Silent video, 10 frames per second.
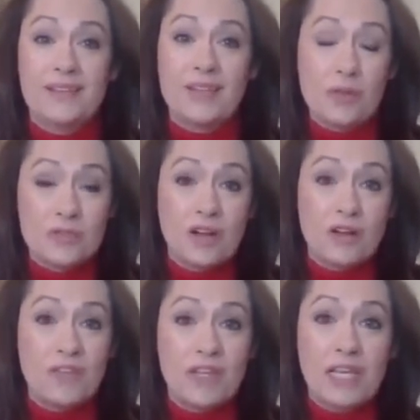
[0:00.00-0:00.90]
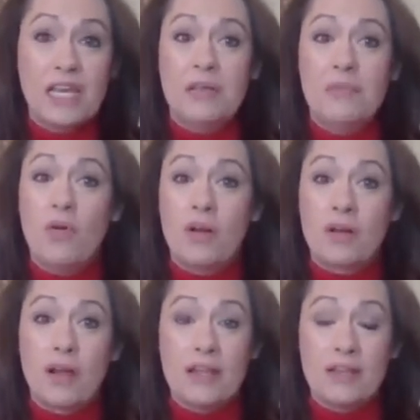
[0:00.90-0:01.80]
clothes aren't fitting
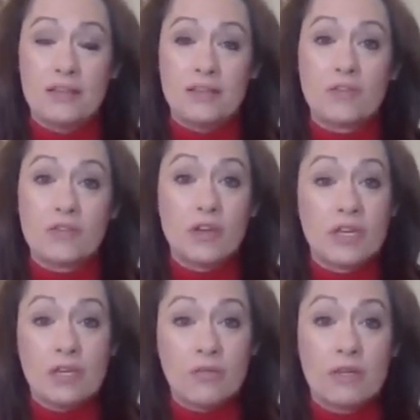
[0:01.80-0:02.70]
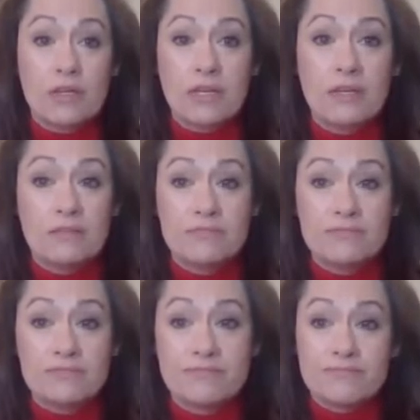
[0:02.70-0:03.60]
anymore and you're looking really
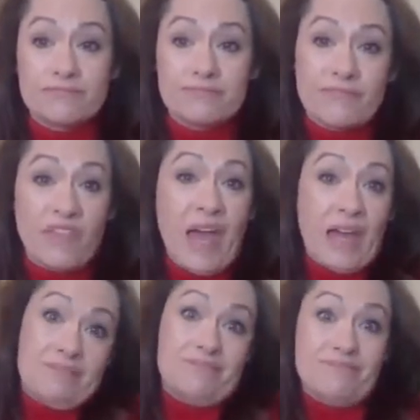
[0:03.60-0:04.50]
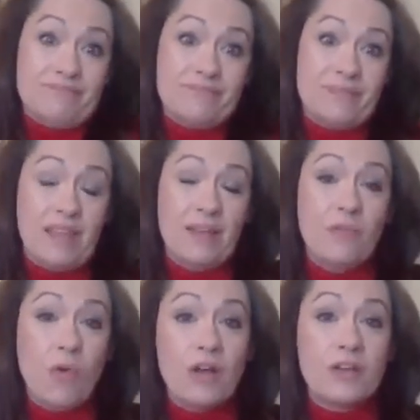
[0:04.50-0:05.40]
fat
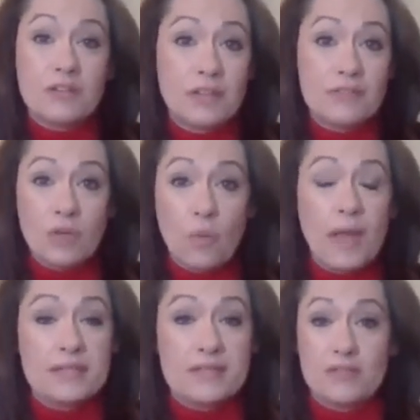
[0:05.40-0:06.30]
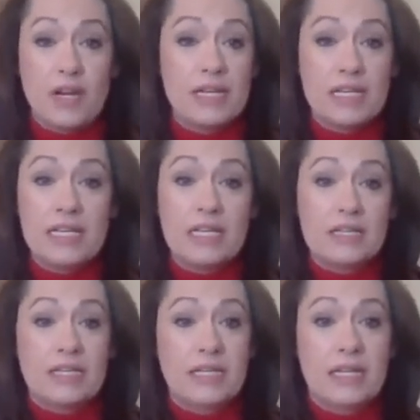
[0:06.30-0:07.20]
while you're lifting weights and trying to eat
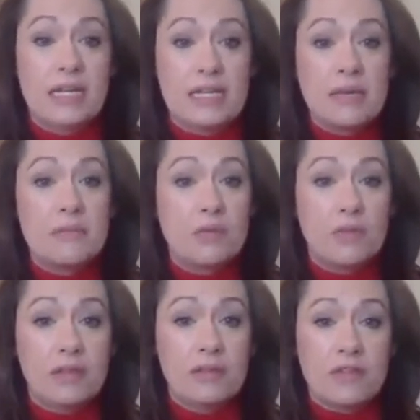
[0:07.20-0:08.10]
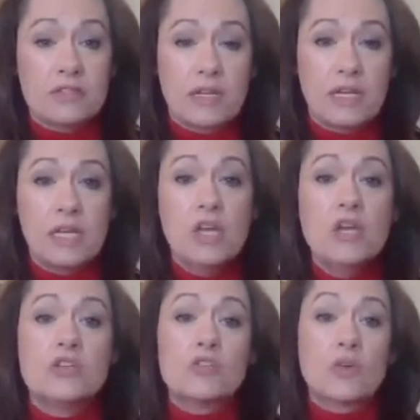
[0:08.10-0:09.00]
clean, and it can be really frustrating.
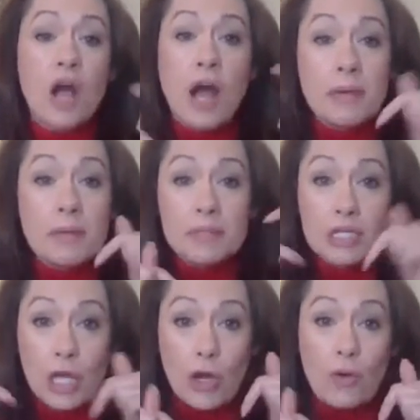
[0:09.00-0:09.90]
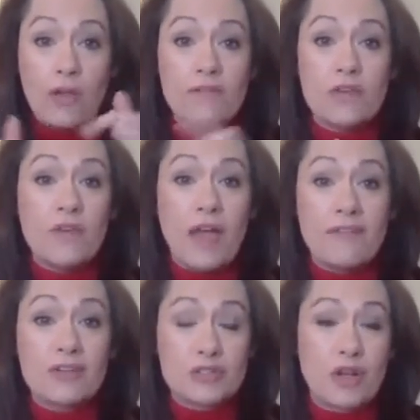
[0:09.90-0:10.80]
So comment below if you've
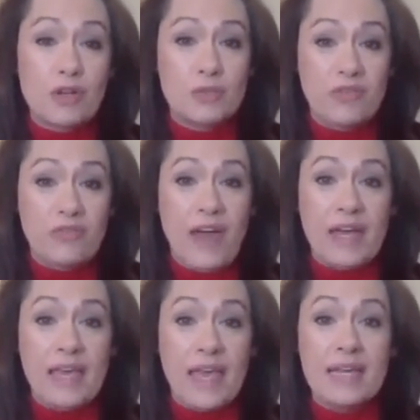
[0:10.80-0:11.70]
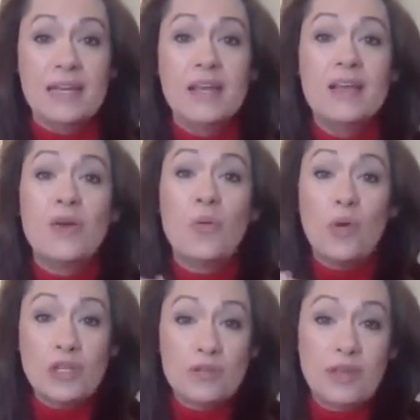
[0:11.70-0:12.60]
ever struggled with fat gain
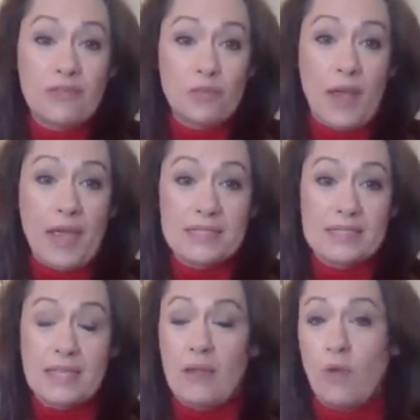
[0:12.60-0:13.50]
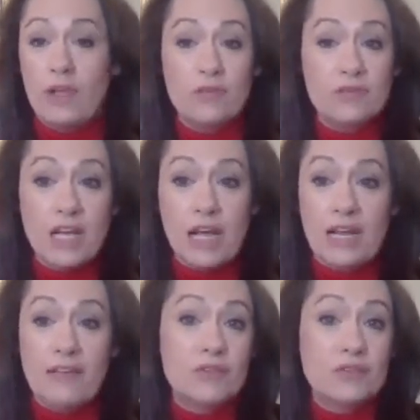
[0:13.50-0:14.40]
when you lift weights and what you've done.
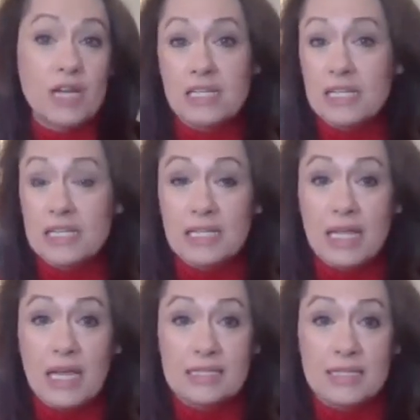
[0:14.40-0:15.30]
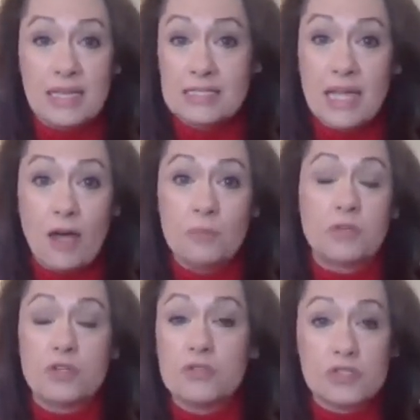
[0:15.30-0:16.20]
Have you done anything that has helped,
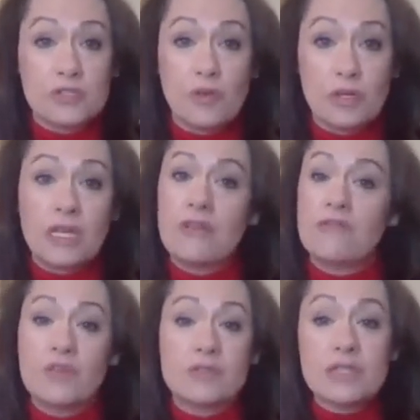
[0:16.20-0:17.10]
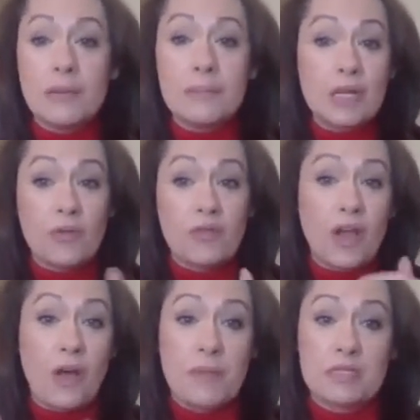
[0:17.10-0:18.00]
or are you just totally confused? Let me know in the
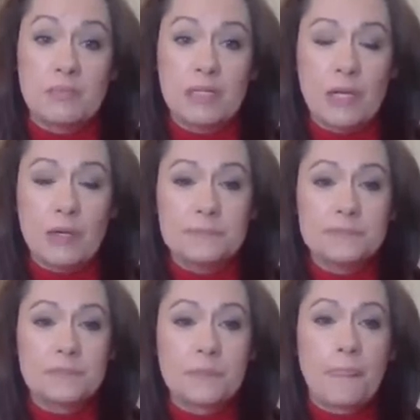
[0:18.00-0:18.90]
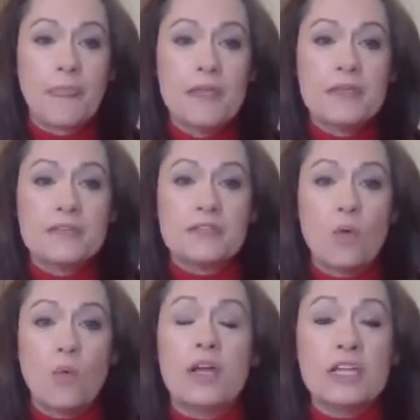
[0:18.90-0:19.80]
comments below.
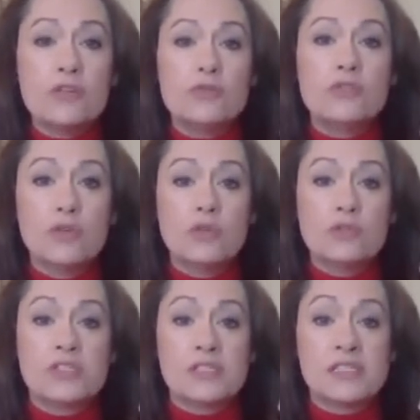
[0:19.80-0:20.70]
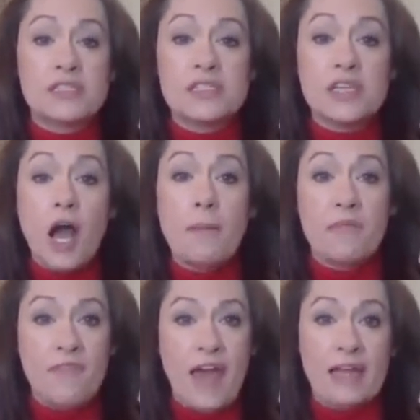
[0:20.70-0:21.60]
So what can you do to stop
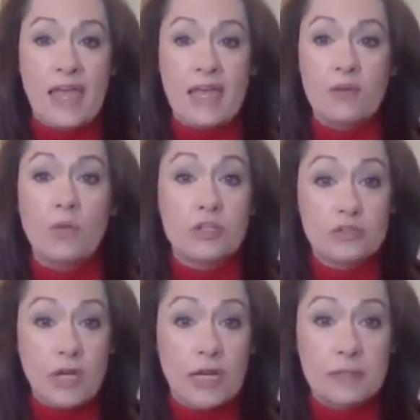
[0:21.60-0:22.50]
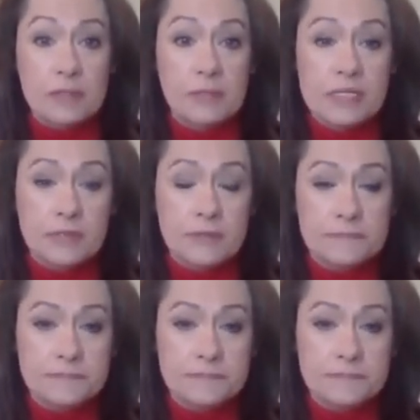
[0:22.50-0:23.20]
fat gain when you're trying to build muscle?